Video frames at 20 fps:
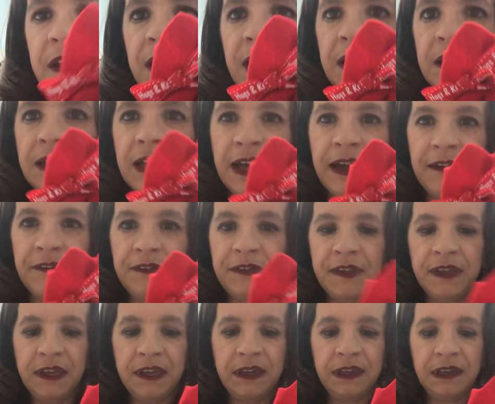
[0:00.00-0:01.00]
I'll have
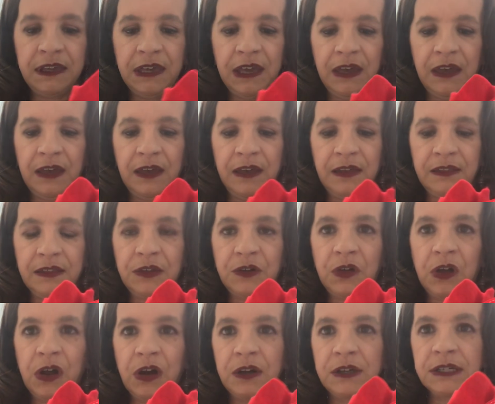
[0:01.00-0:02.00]
the little
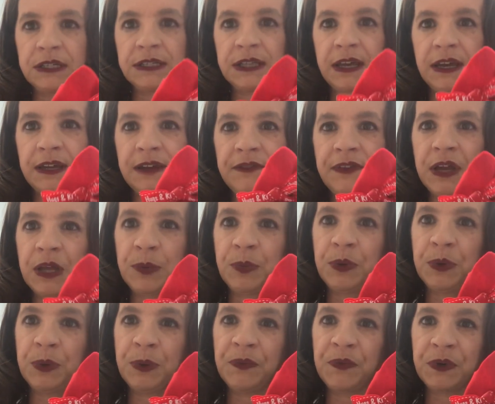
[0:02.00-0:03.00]
heart design
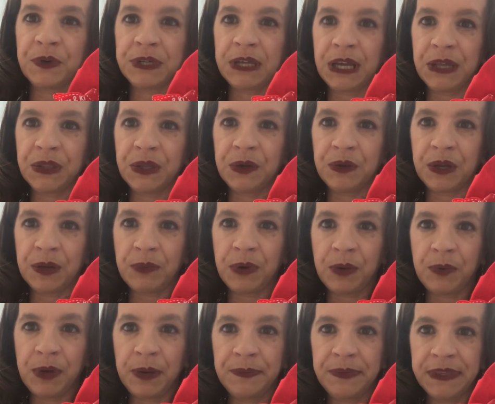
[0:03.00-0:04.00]
available for download on my
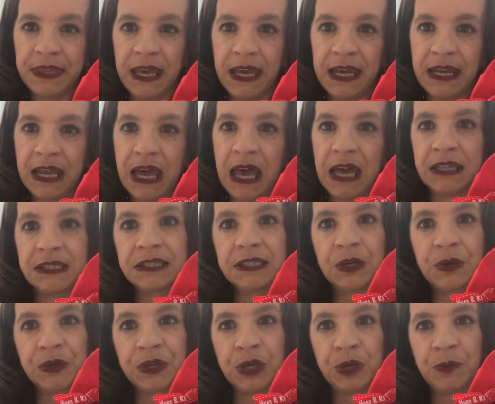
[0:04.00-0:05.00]
website at
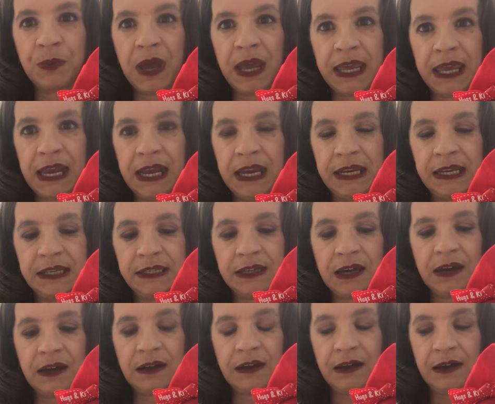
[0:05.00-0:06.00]

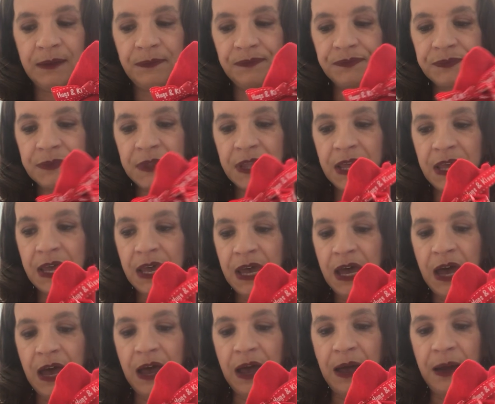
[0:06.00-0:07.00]
socutebykatie.com.
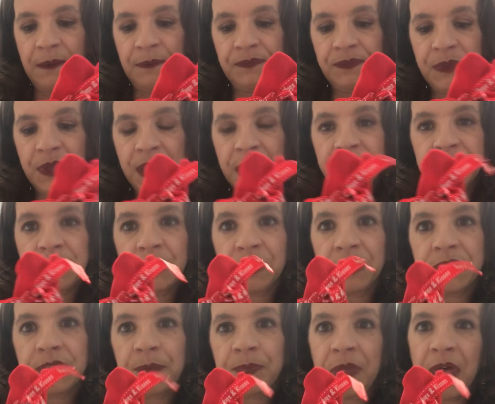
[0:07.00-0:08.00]
So the
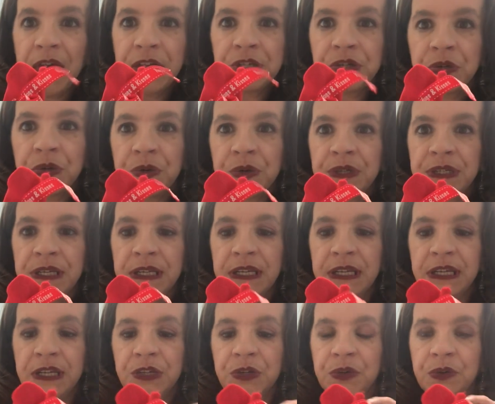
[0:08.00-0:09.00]
supplies you're going to
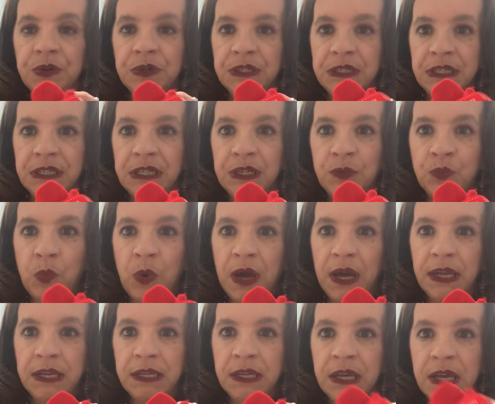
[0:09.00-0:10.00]
need
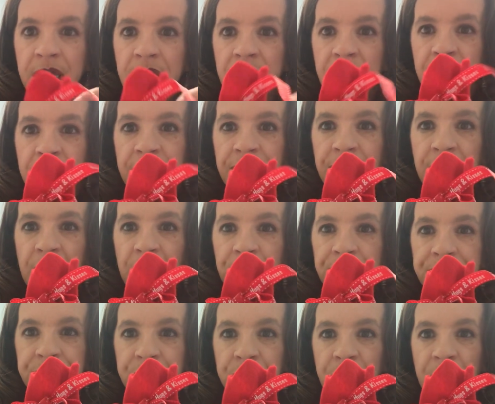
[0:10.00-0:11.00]
one
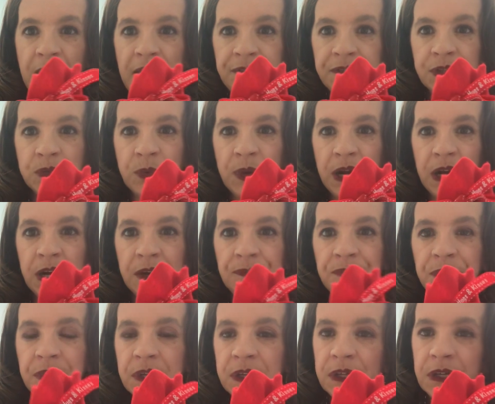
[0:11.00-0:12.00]
felt craft square.
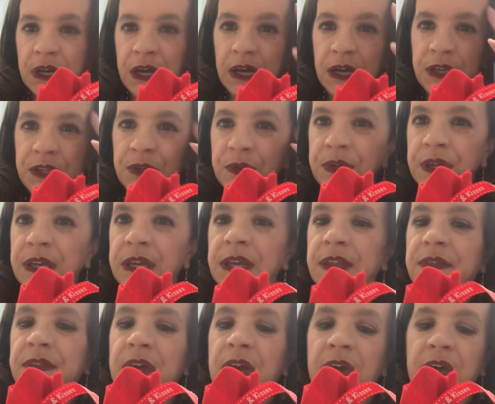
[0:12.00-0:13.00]
You can
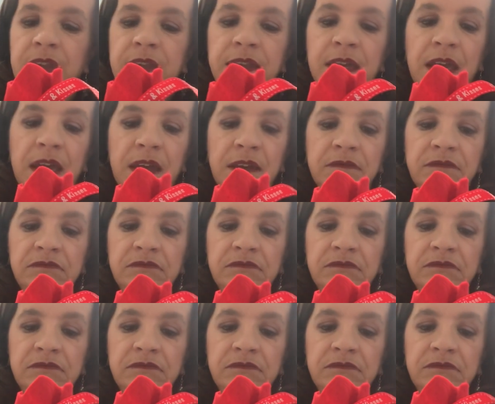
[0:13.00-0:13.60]
get that at